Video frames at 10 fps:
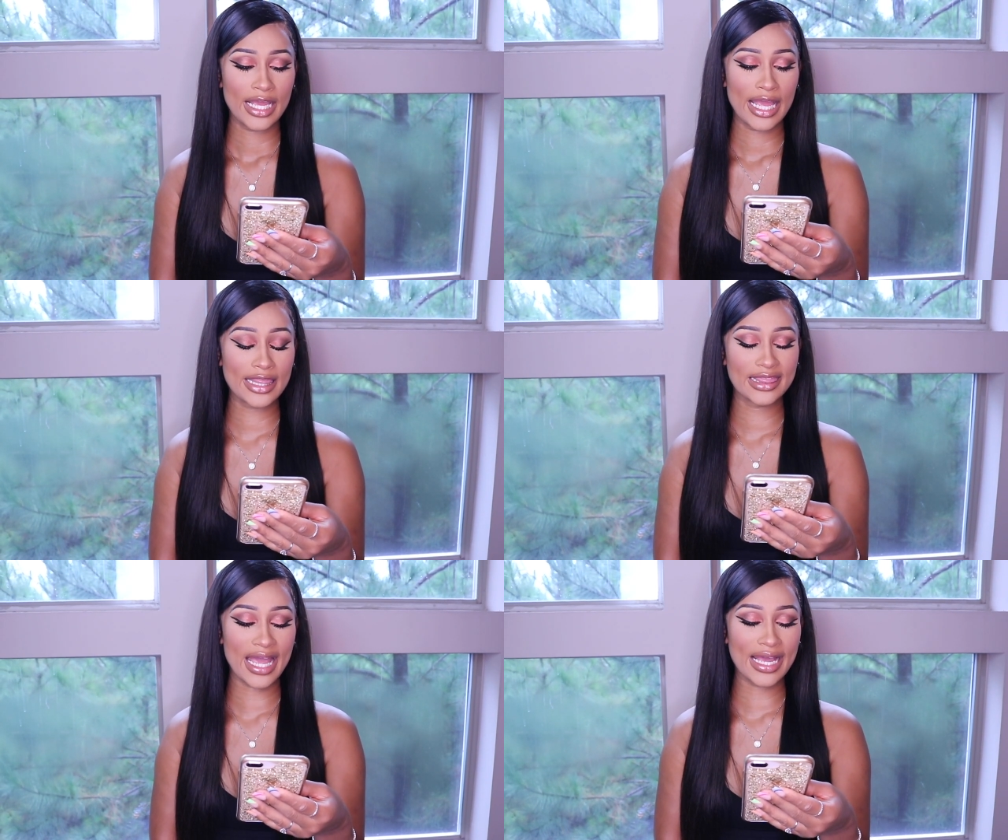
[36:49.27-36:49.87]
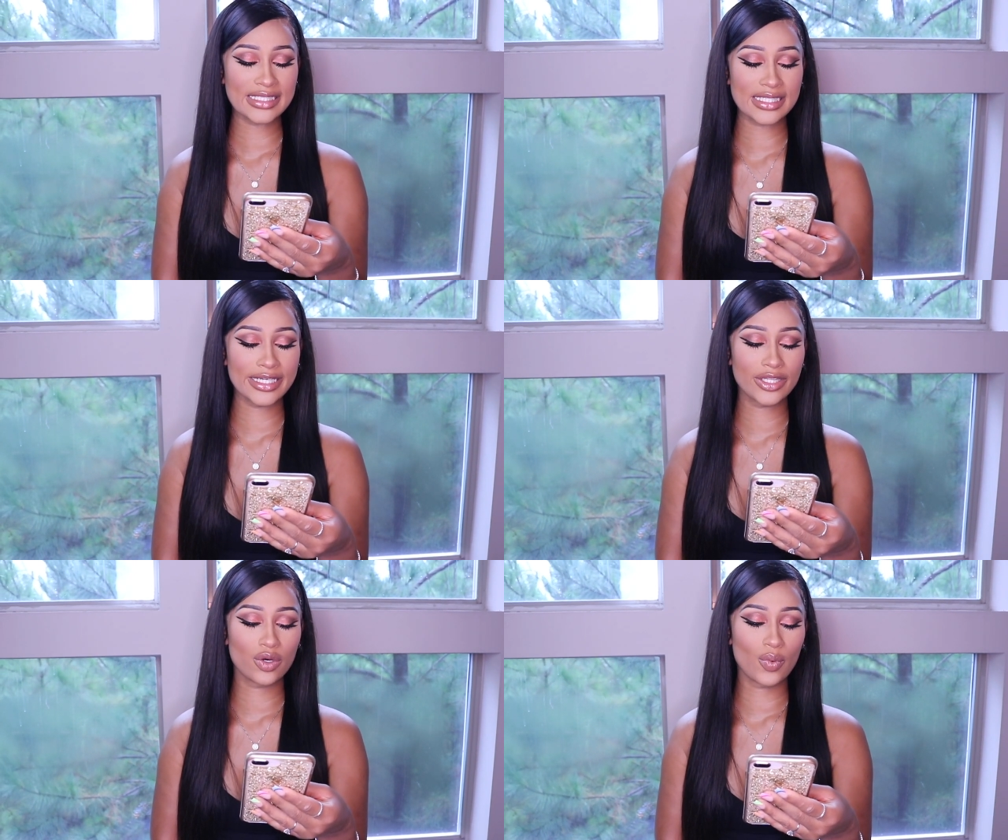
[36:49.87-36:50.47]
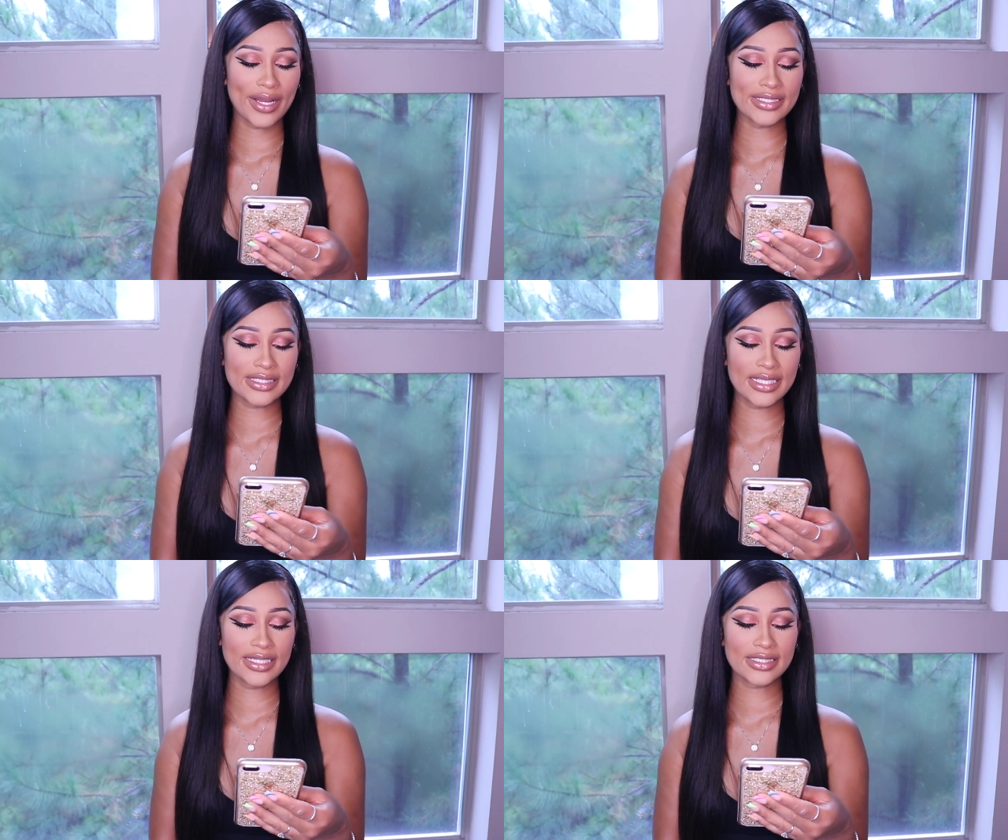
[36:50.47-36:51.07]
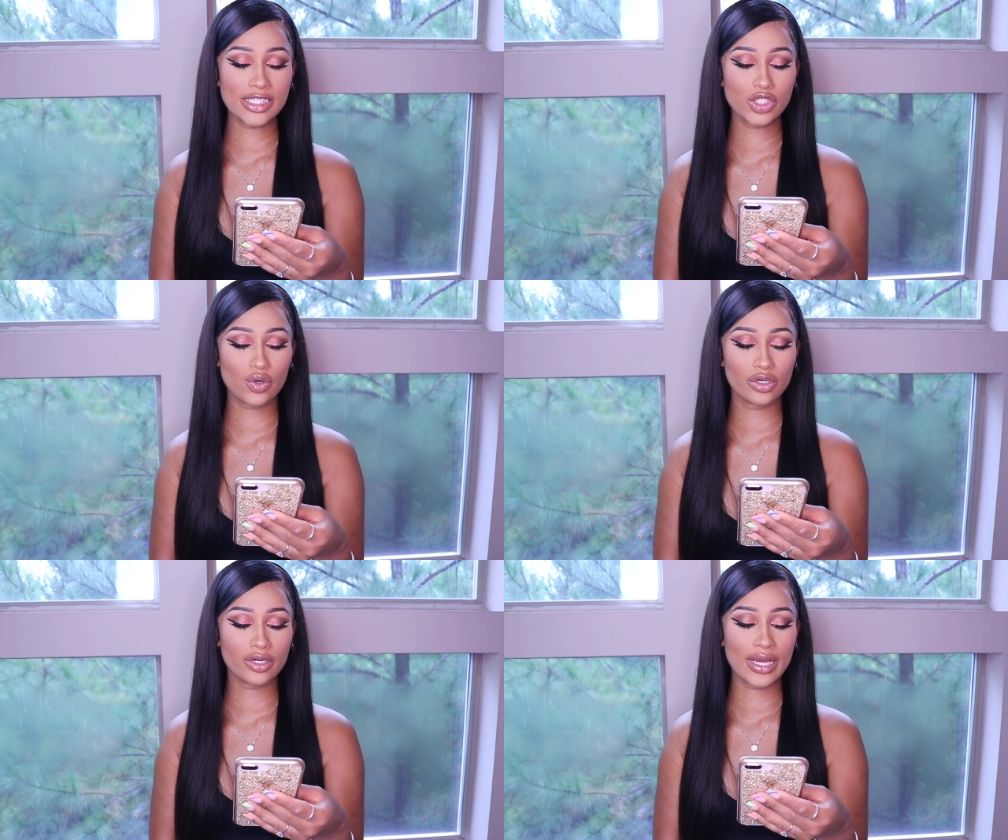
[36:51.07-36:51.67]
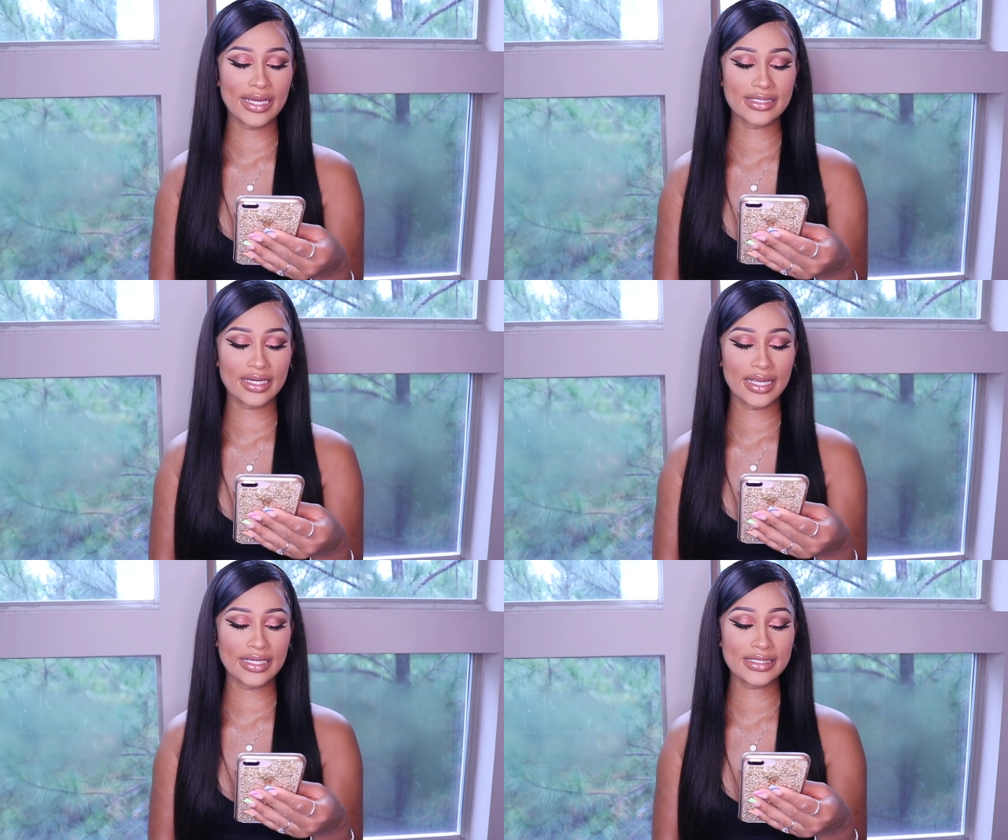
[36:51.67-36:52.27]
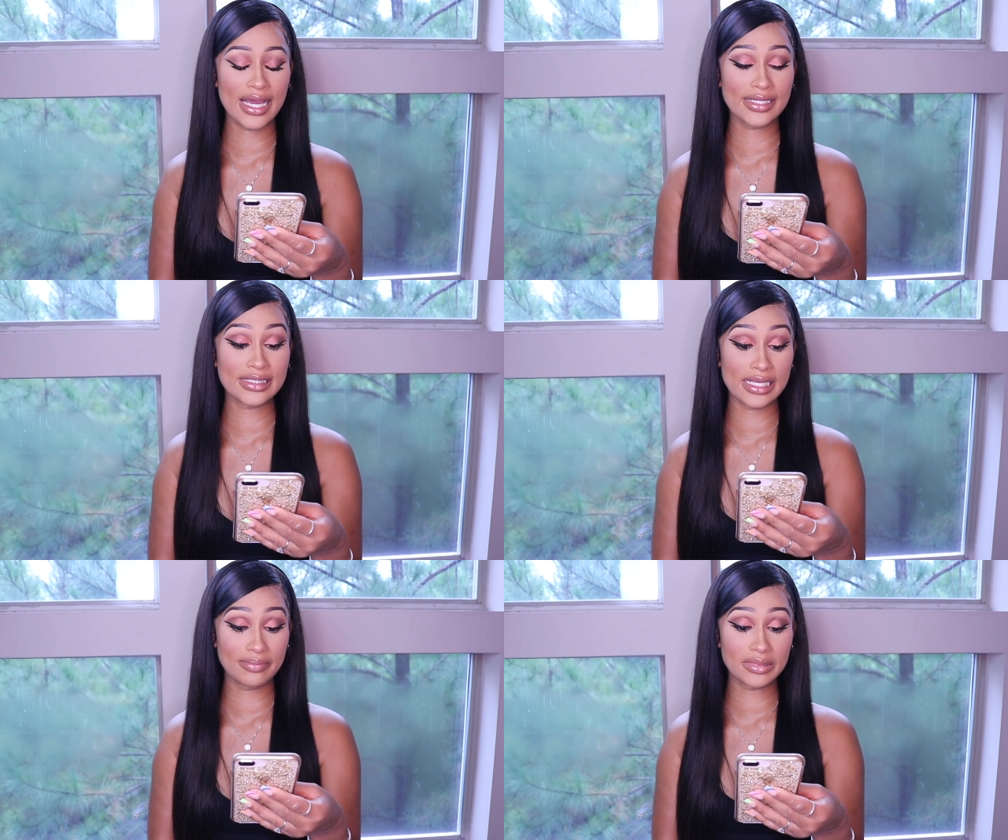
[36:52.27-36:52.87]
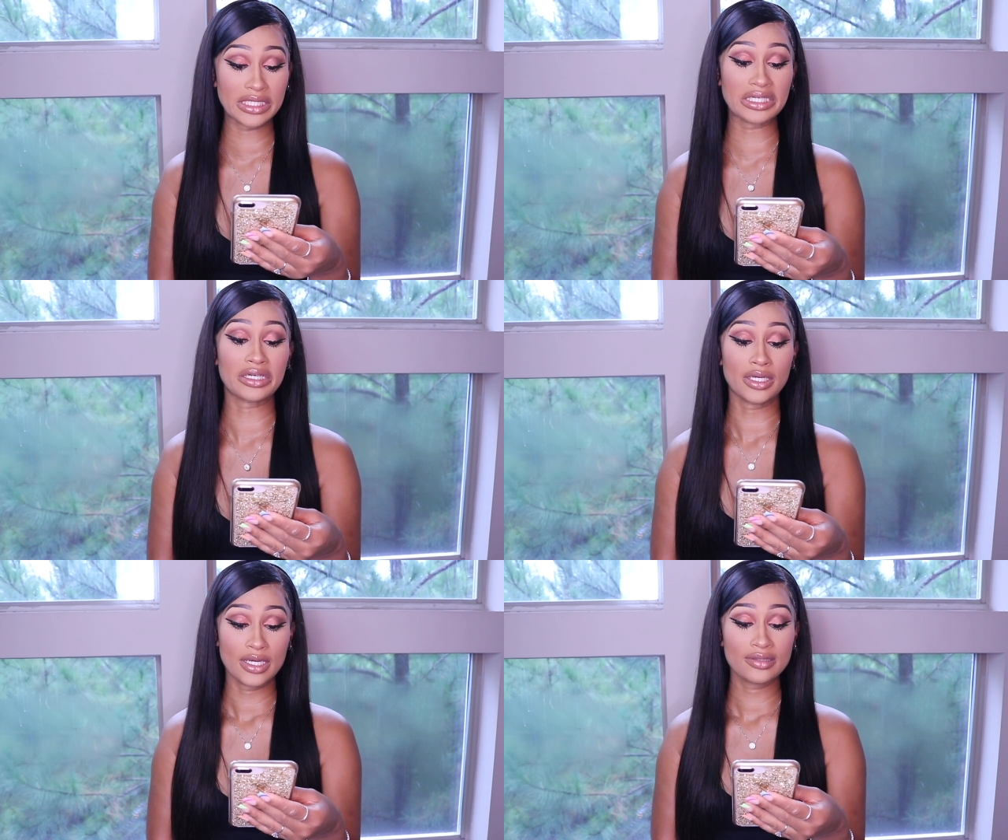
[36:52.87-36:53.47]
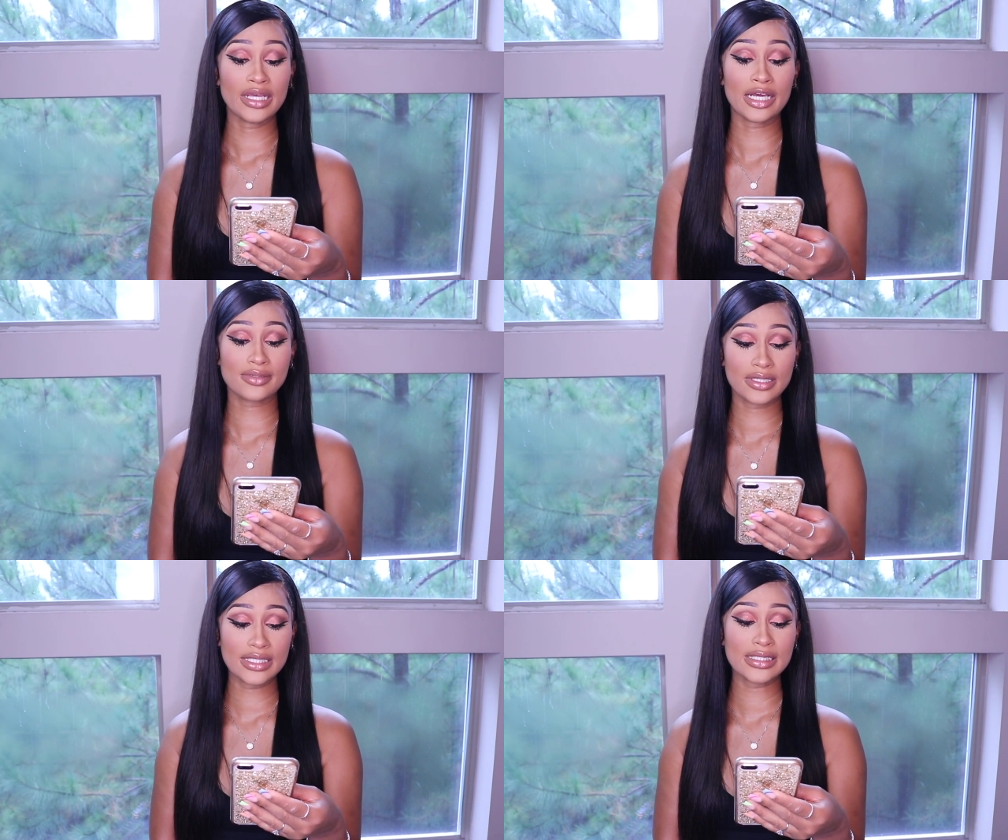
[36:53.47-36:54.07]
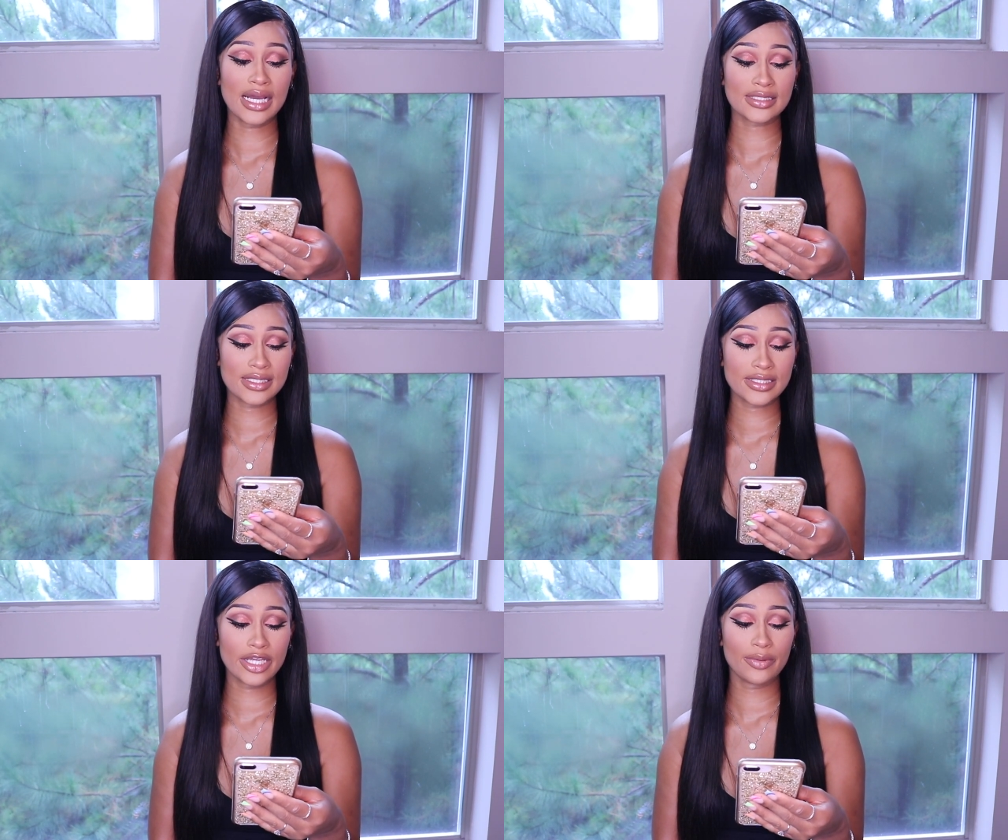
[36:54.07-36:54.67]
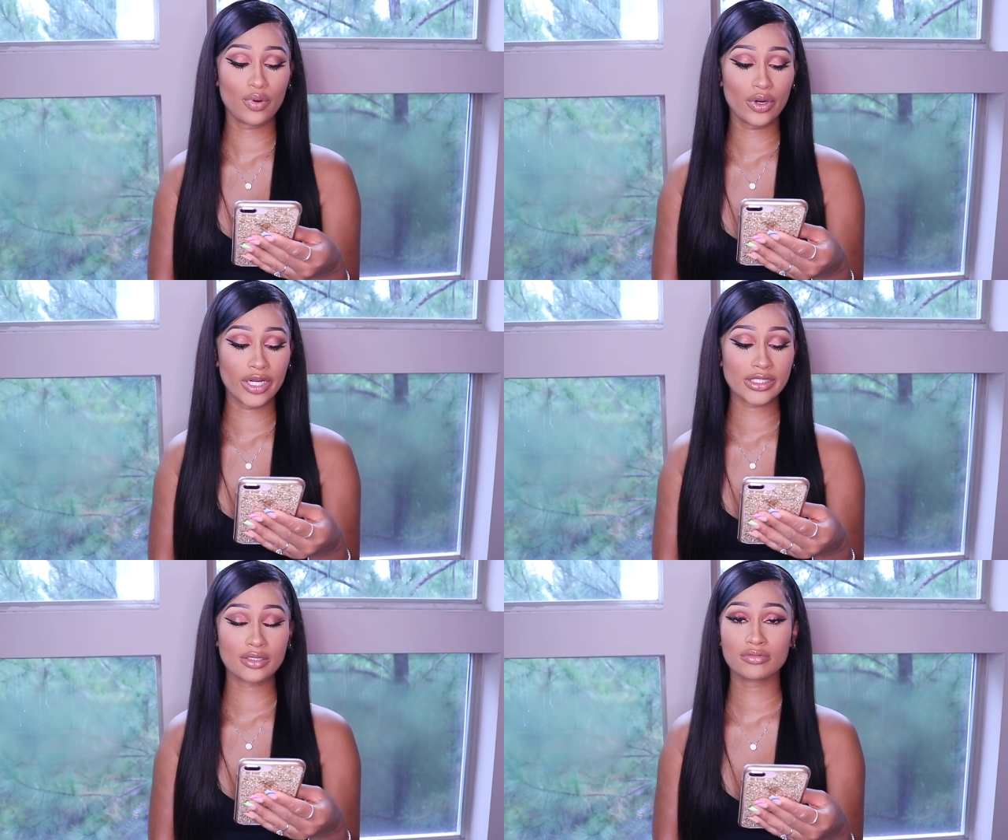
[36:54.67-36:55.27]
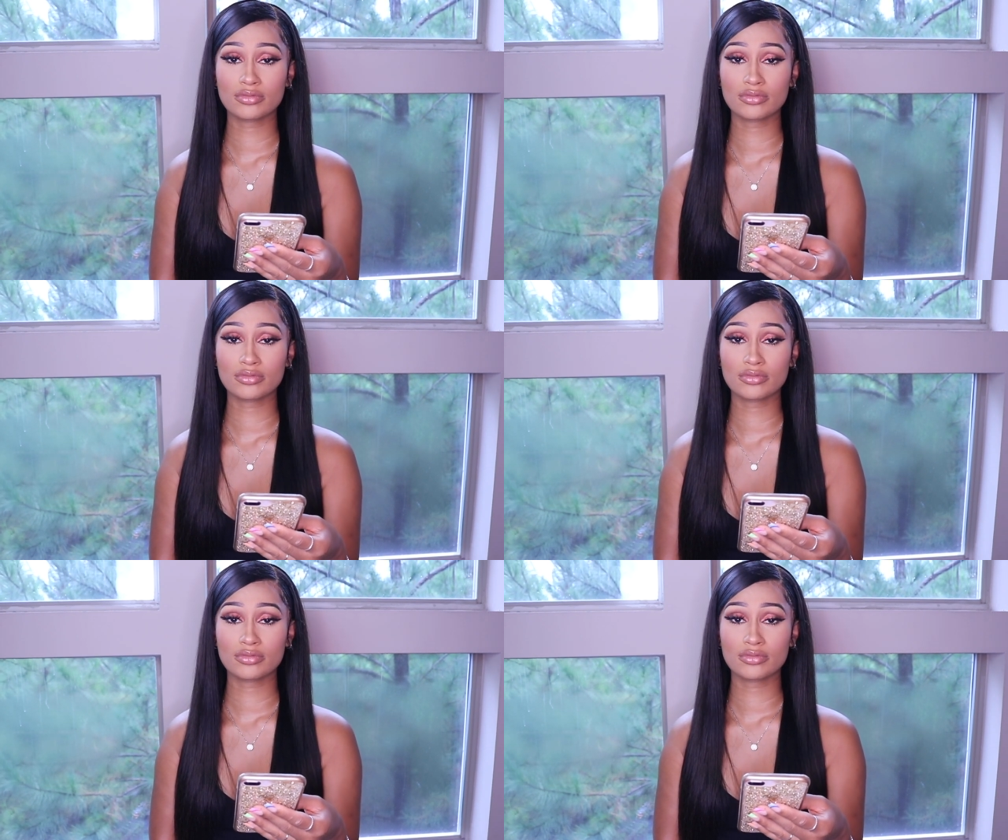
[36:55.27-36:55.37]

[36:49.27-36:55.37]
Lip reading: And lastly, the white tea essential oil has an antiseptic that helps to detox the skin and pores.